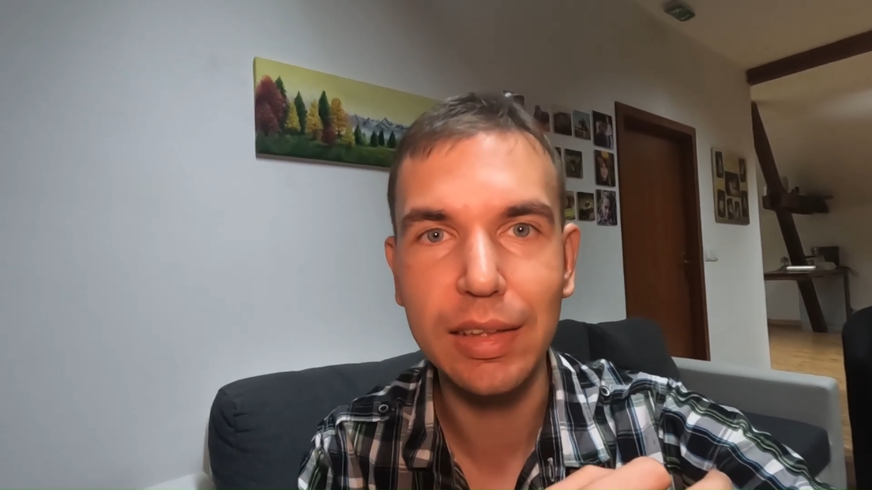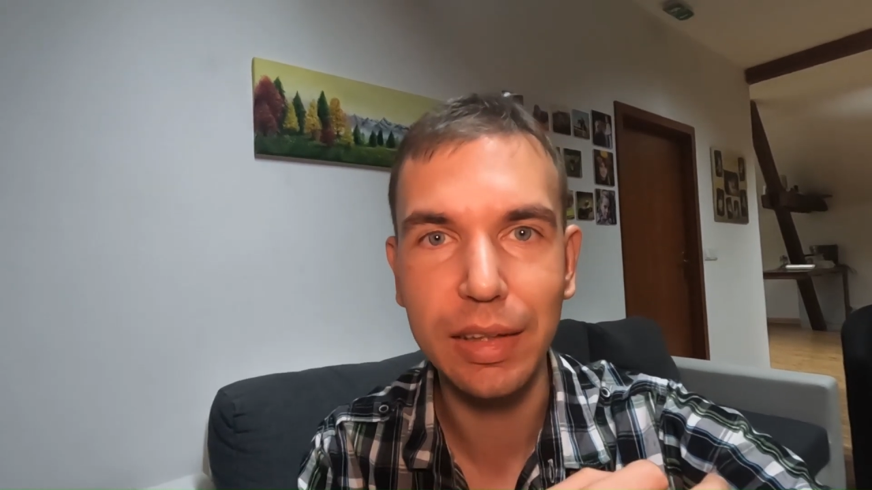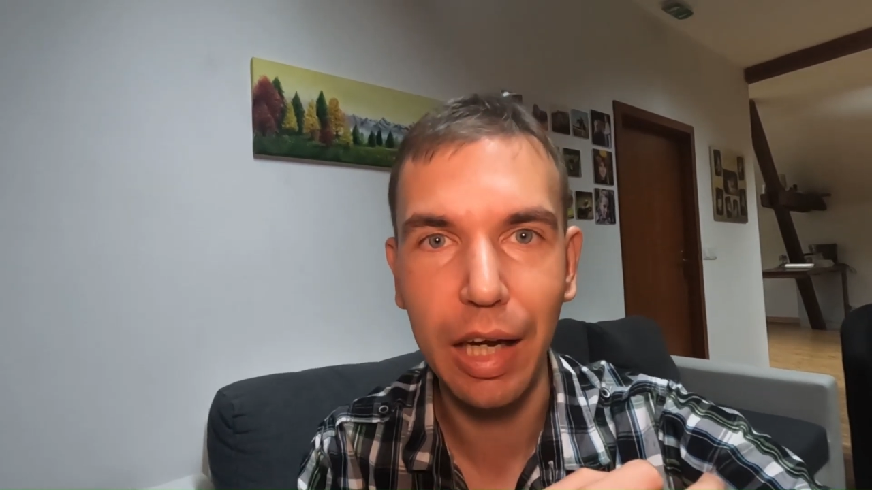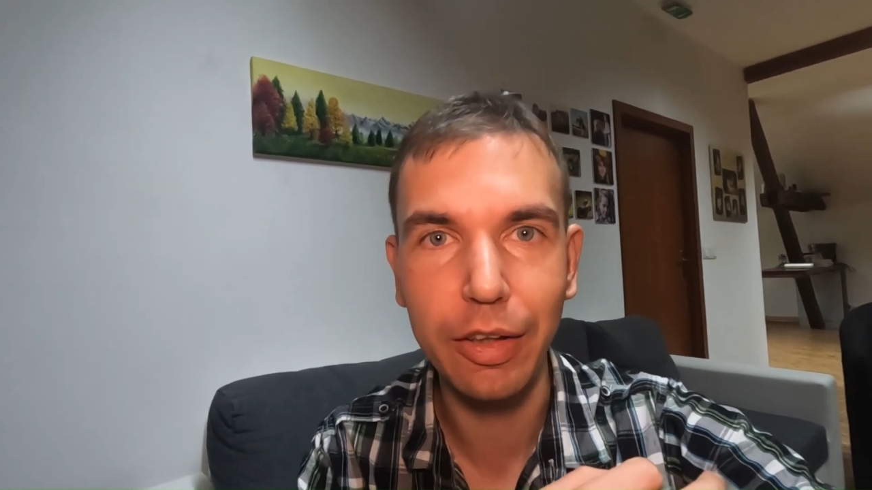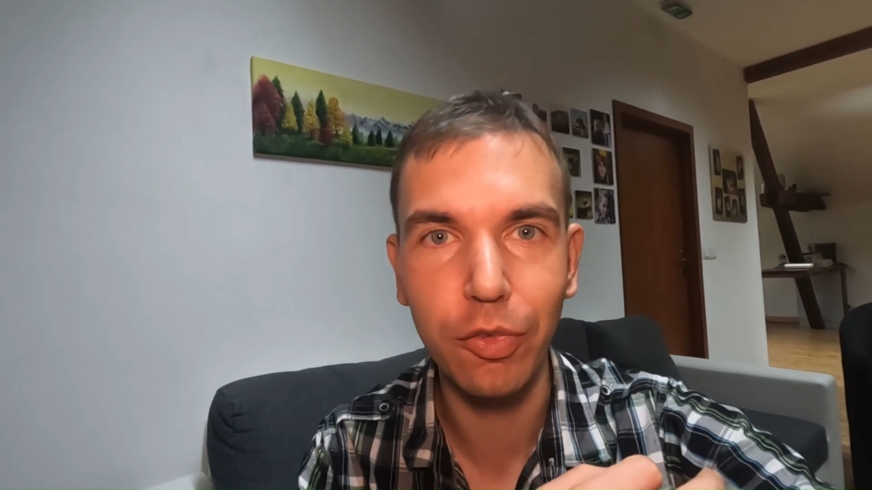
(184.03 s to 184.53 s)

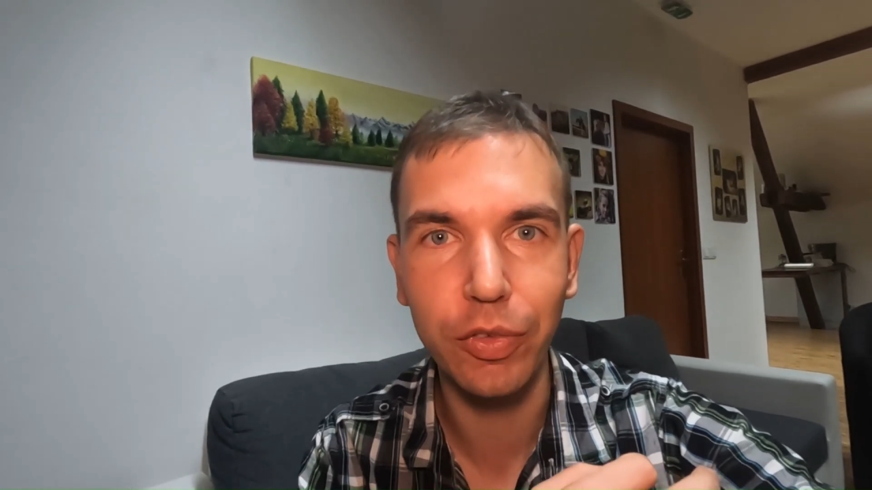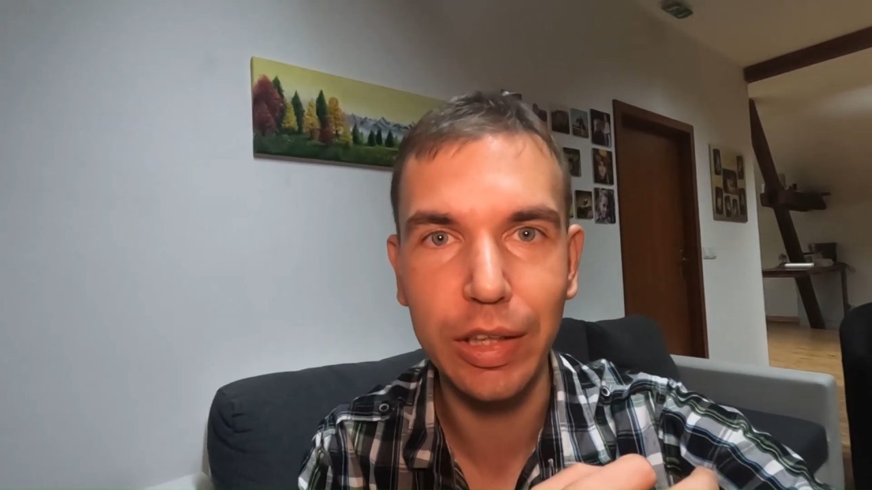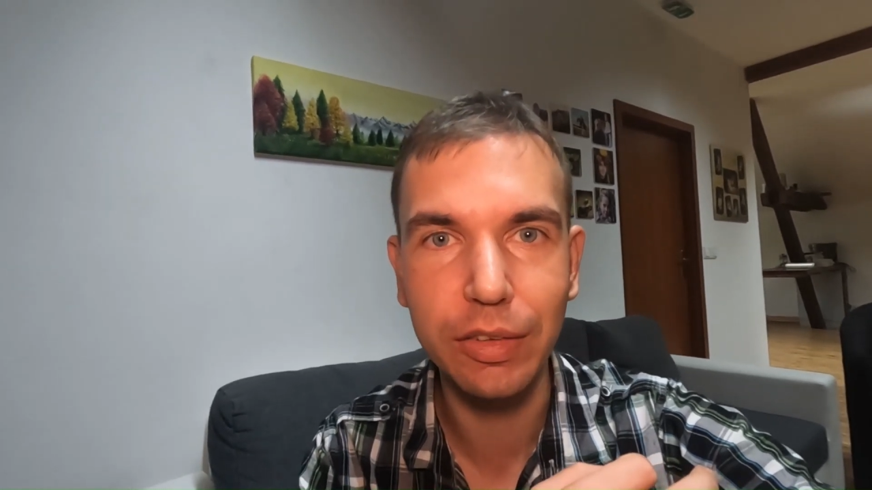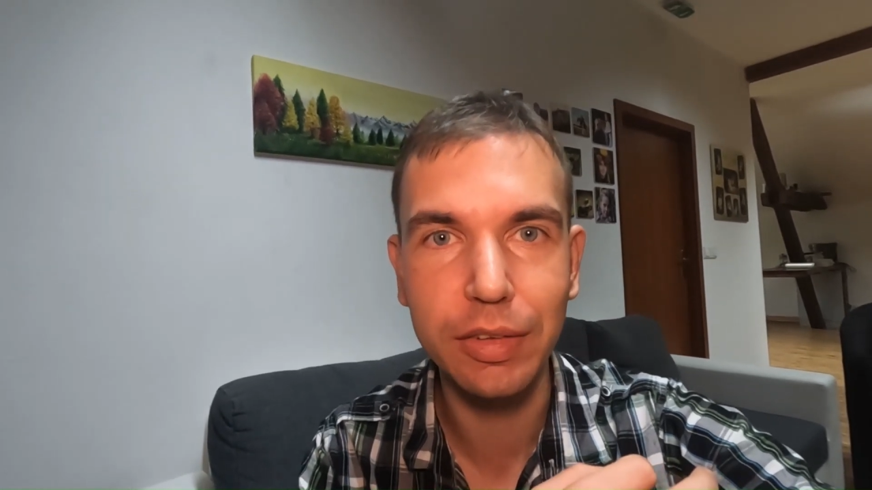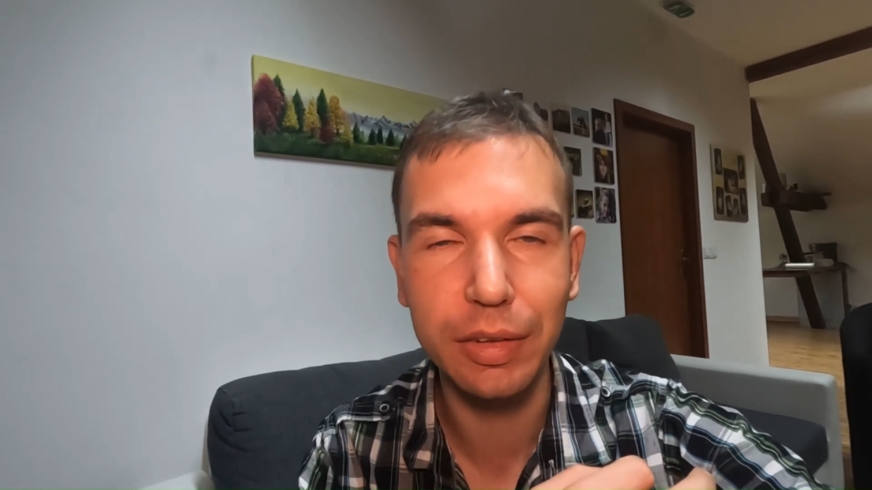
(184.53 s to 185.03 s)
side of the
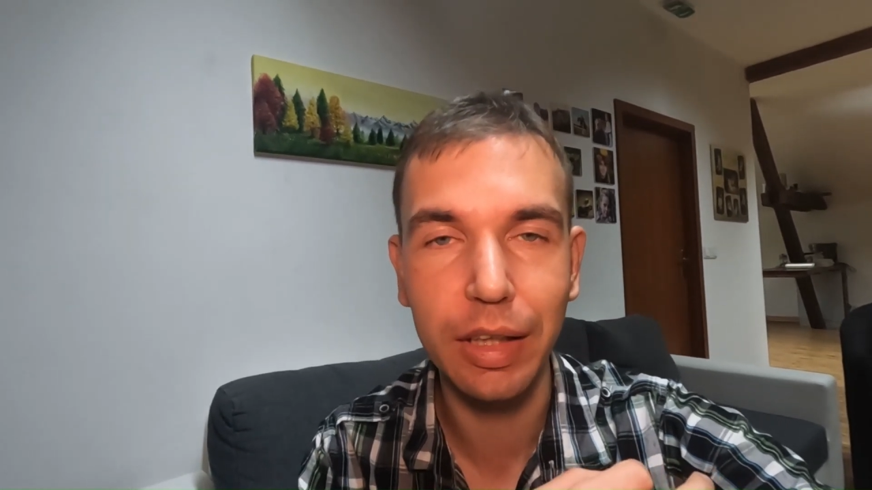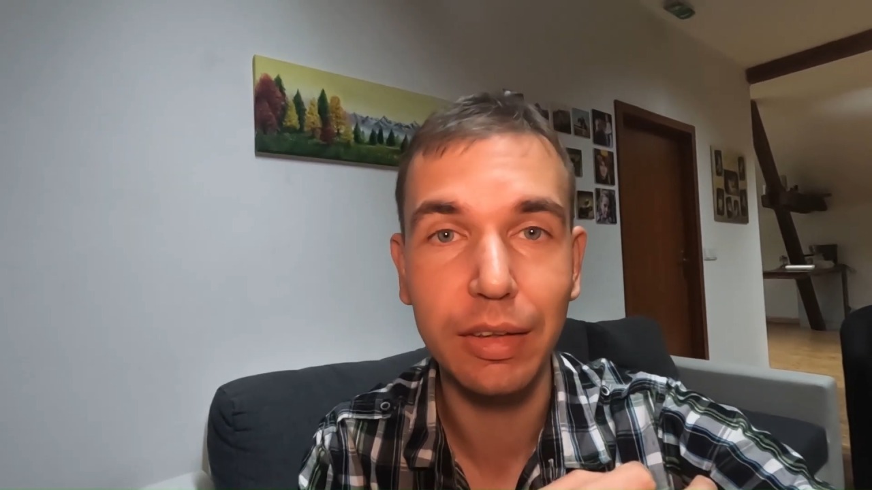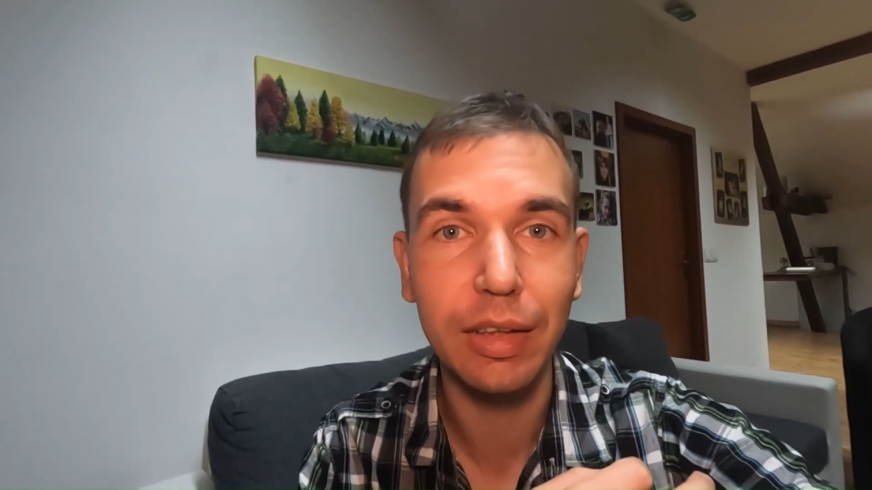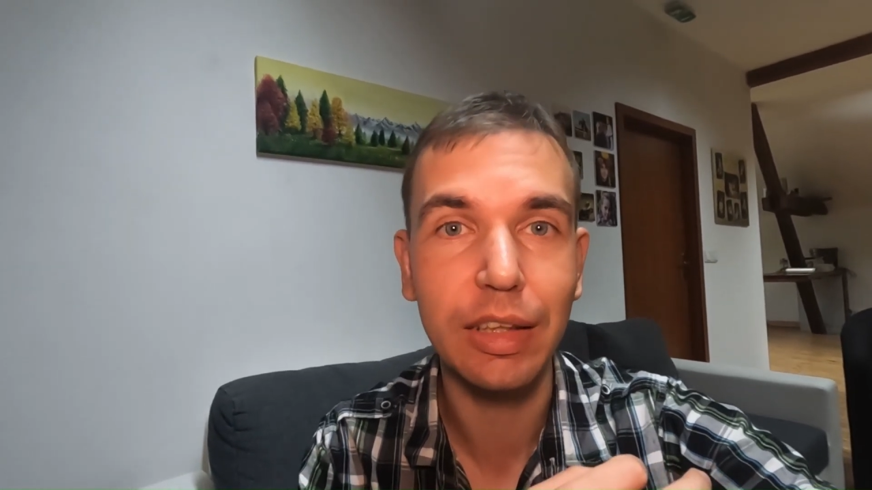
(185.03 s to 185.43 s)
internet